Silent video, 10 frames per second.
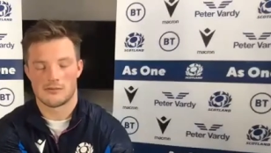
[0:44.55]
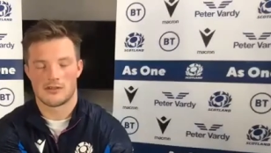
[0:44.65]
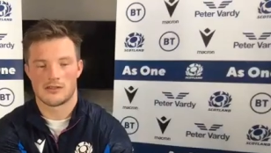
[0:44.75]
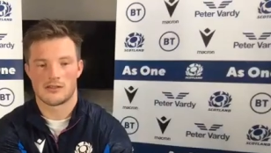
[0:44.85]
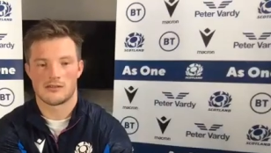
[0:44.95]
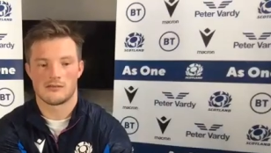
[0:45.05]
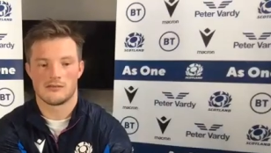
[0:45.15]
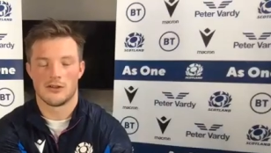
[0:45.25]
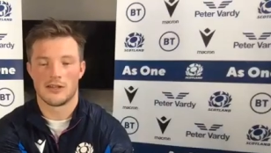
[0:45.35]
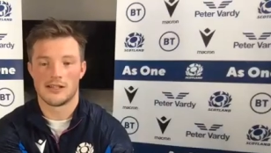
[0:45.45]
which is
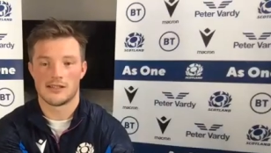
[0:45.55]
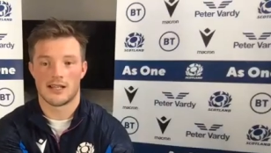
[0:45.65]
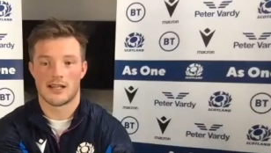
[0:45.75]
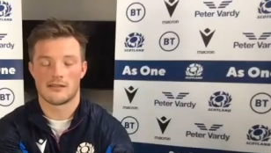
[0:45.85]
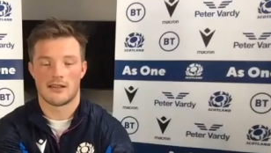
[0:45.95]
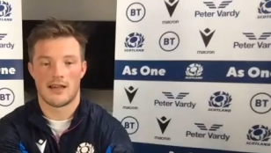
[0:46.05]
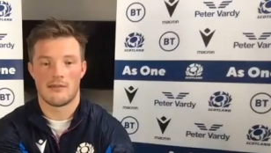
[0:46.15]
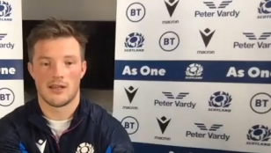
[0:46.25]
not easy against them.